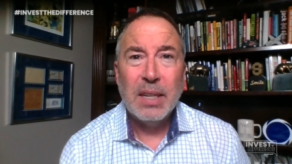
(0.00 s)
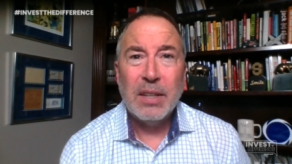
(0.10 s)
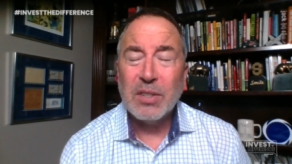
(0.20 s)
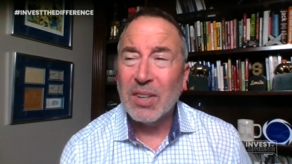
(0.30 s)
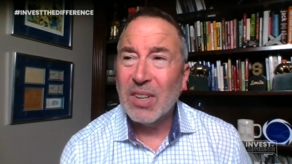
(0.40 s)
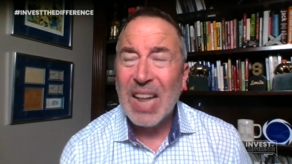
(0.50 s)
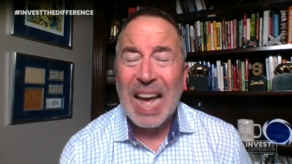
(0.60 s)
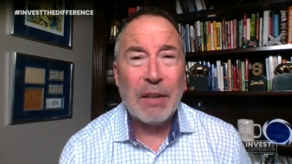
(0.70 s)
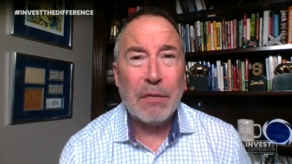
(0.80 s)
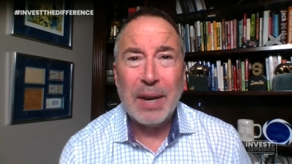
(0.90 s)
There's a
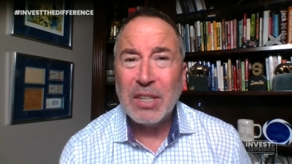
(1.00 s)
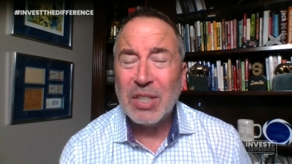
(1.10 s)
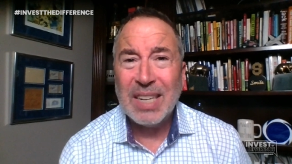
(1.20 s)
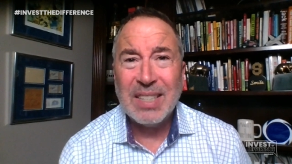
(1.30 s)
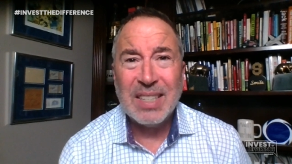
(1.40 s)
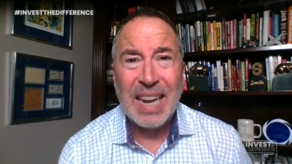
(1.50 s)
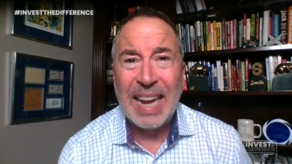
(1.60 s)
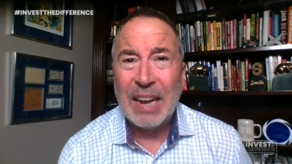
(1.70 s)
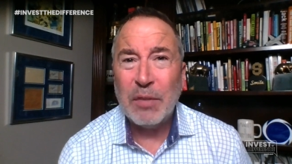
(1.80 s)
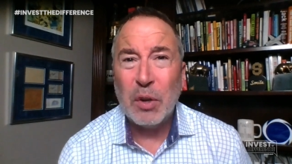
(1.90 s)
lot of franchises I
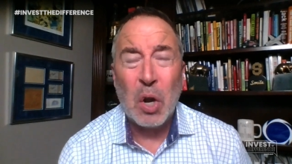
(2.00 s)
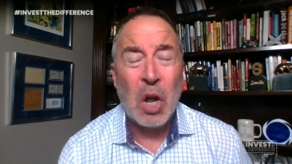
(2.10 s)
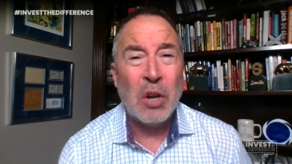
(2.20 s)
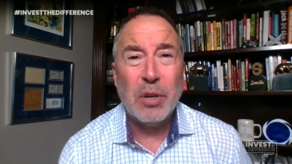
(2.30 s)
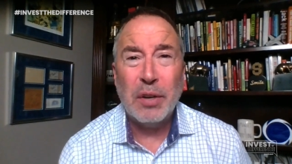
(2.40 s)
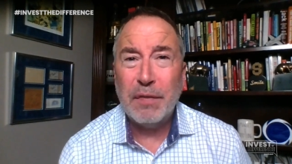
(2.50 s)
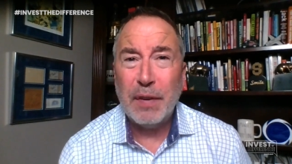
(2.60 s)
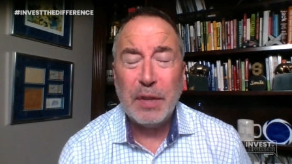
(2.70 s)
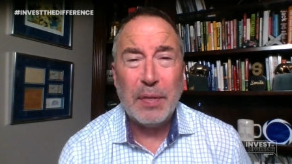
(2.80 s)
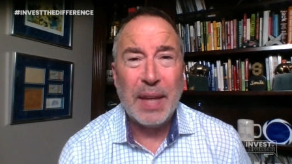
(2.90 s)
have that are
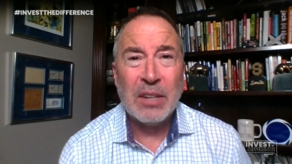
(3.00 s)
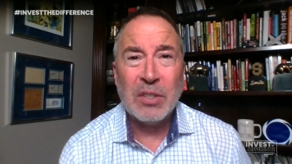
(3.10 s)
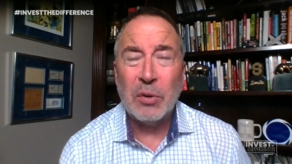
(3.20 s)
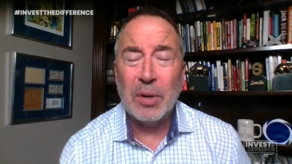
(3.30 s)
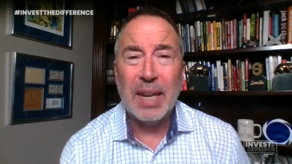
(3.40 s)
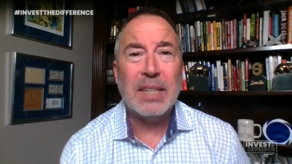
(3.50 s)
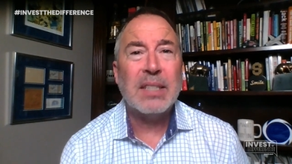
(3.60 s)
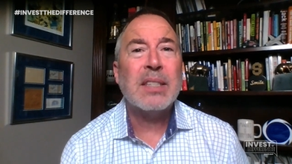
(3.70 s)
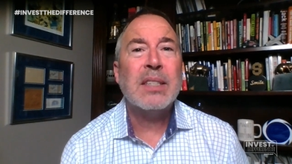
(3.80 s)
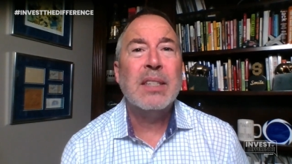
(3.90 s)
150,000 or
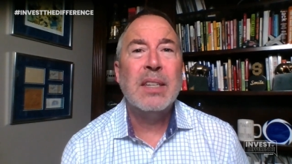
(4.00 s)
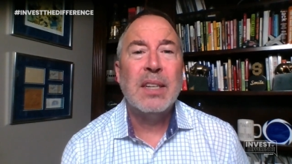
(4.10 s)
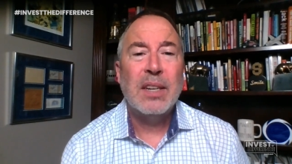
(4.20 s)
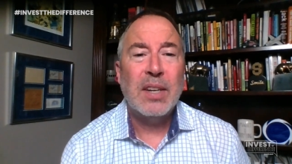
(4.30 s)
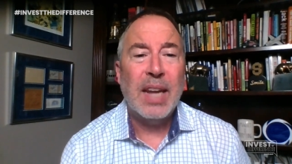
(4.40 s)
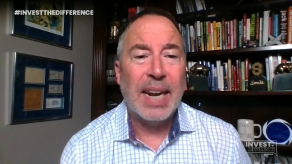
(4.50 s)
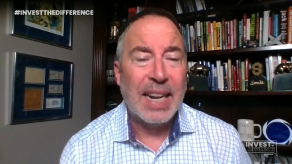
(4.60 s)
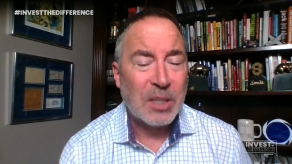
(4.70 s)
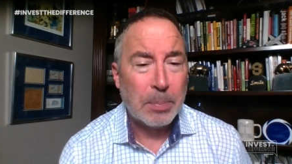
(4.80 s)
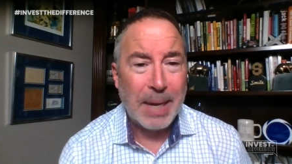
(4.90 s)
less. Get an
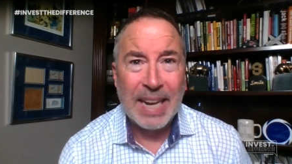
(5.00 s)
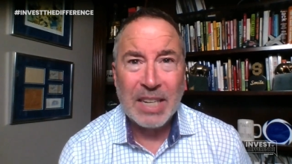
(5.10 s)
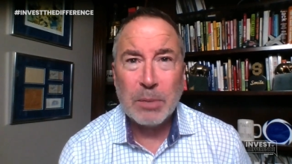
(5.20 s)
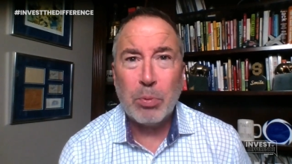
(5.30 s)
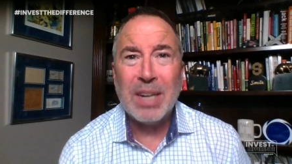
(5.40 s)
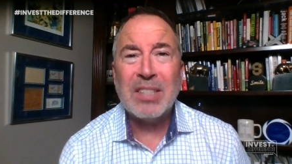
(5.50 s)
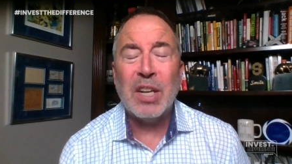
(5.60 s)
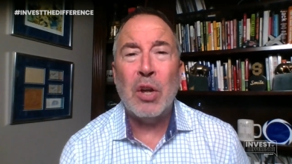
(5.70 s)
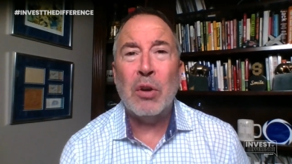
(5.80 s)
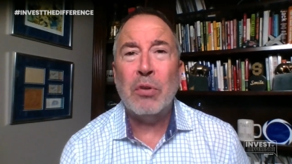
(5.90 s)
SBA Express
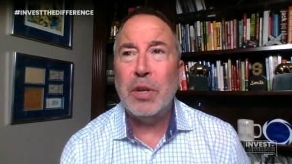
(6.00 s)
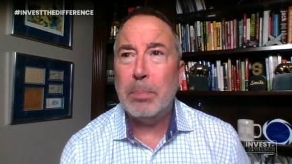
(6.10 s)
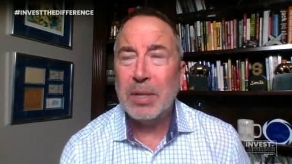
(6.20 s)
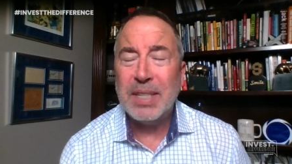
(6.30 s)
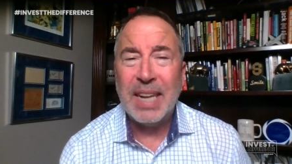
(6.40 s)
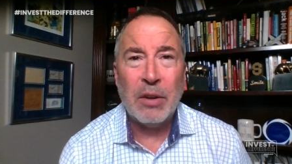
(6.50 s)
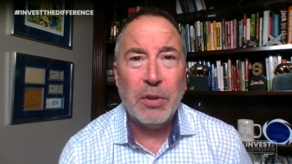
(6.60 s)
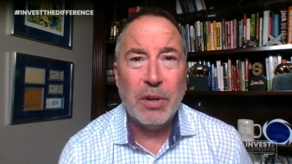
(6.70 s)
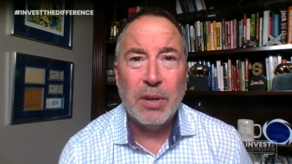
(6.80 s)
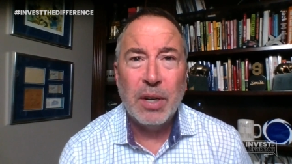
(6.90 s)
loan, you put down
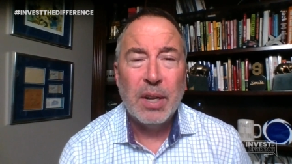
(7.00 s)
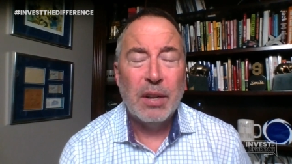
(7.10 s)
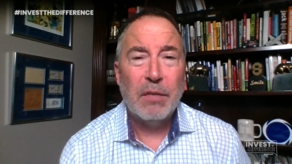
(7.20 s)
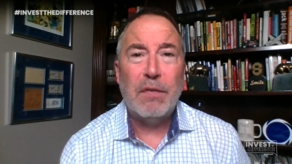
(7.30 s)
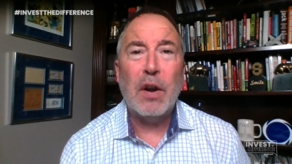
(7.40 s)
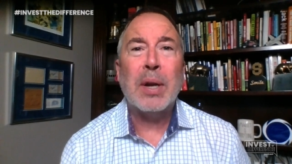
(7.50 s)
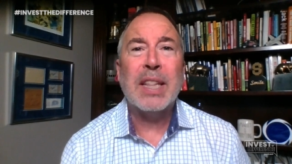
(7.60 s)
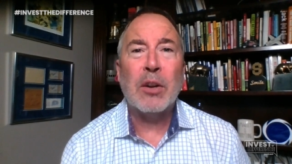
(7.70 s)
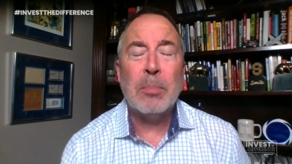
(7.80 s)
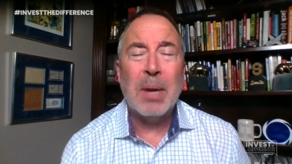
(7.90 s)
your very
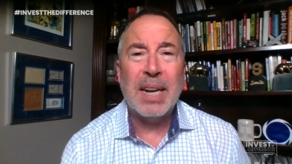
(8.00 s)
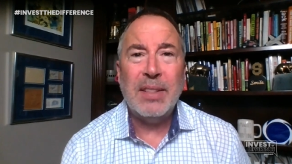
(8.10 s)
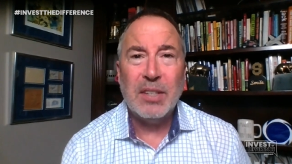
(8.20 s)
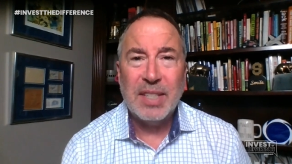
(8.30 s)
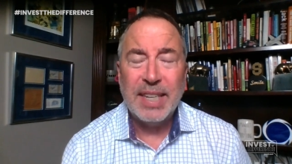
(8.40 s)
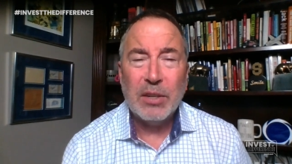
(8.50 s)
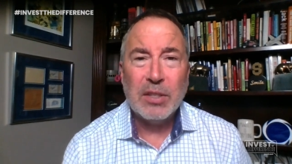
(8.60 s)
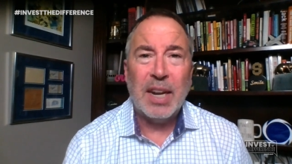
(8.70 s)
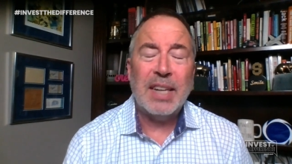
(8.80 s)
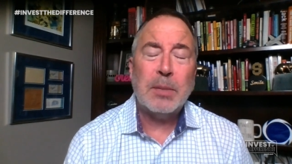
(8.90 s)
little money. There's deals
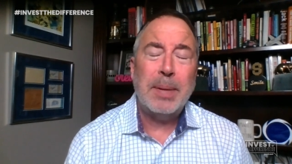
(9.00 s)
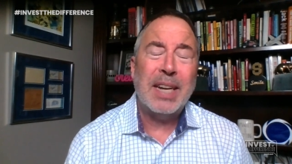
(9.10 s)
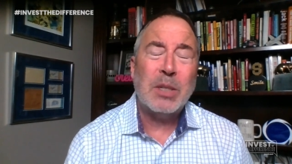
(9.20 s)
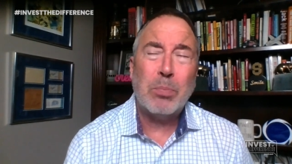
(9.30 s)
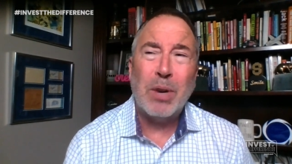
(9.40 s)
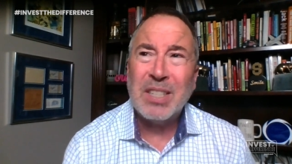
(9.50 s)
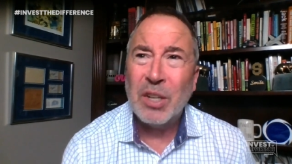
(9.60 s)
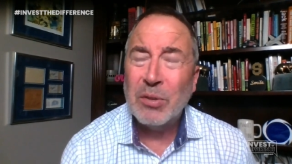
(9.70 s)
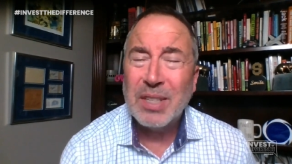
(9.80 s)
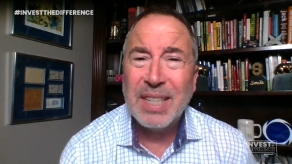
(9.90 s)
on SBA Express
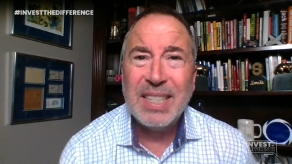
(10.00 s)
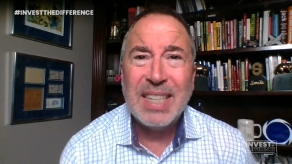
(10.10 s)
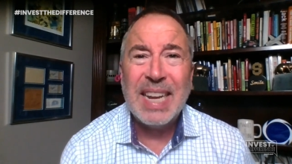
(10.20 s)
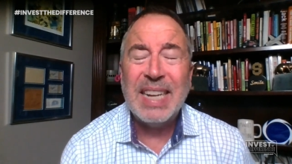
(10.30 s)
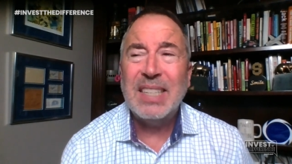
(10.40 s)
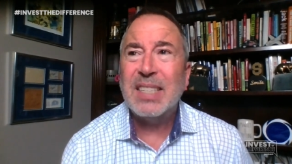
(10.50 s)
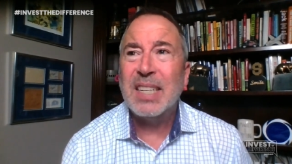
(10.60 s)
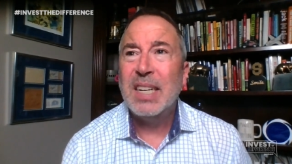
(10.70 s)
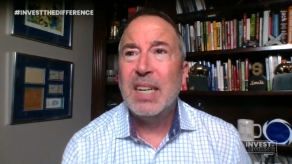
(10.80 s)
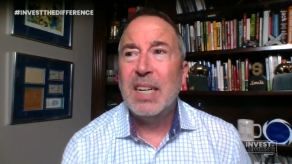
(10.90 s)
loans these days.
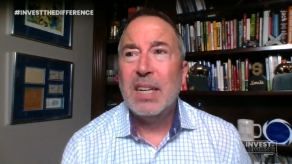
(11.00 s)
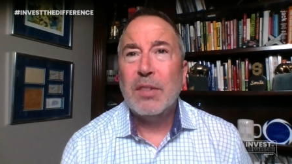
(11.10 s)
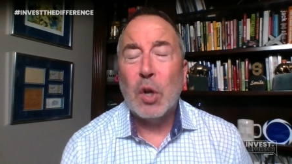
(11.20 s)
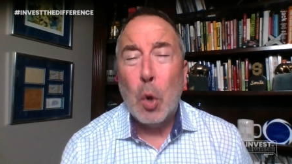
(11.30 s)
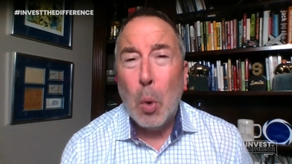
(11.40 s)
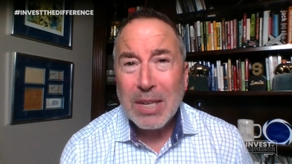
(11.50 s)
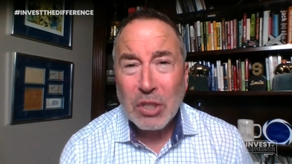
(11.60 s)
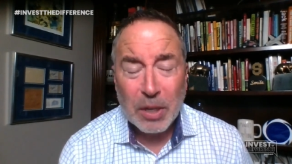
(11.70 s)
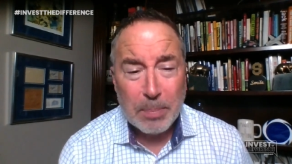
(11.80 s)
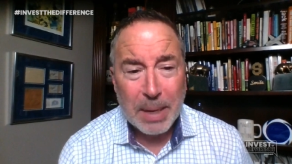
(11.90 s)
The
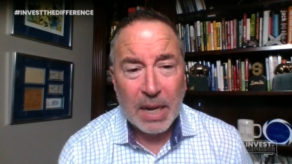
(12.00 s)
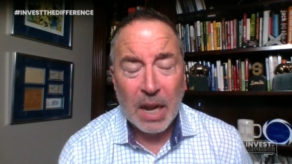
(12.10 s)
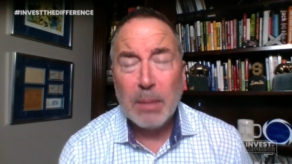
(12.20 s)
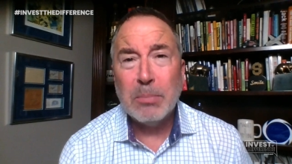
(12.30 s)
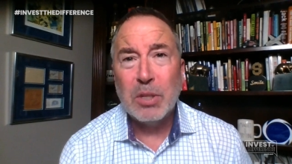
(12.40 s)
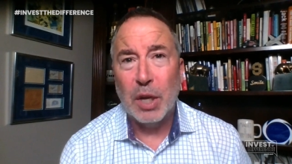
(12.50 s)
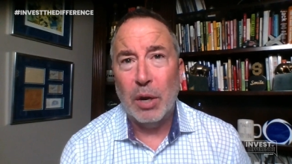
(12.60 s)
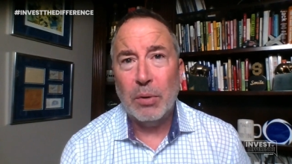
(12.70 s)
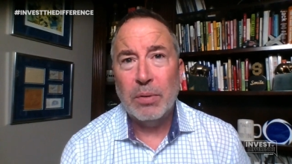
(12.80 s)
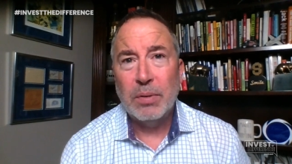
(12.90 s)
question becomes
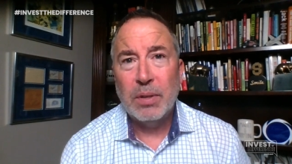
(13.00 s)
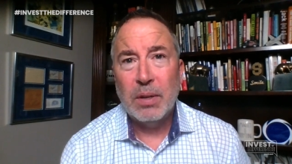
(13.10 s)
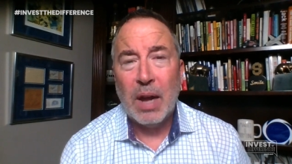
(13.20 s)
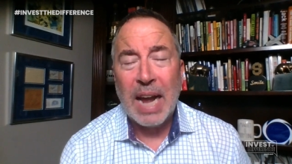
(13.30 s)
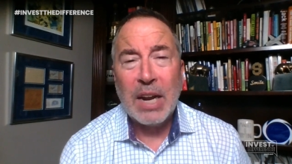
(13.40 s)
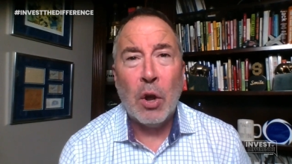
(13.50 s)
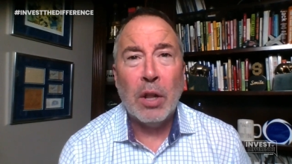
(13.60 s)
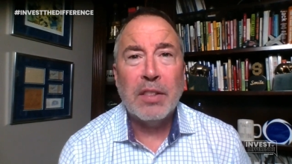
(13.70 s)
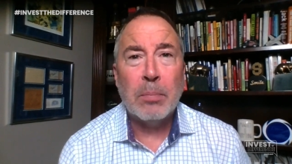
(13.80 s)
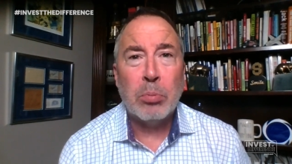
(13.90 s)
though, I
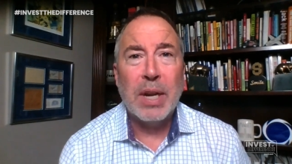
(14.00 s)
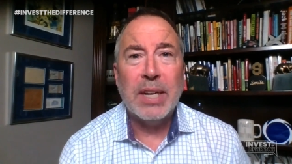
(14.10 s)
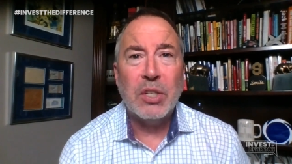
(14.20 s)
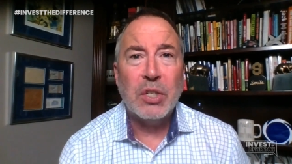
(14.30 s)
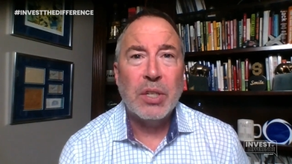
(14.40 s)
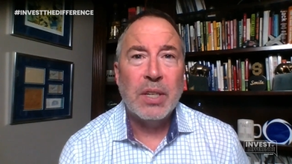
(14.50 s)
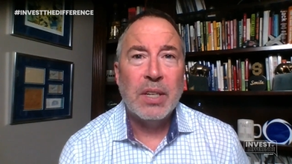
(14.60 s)
call it the bridge.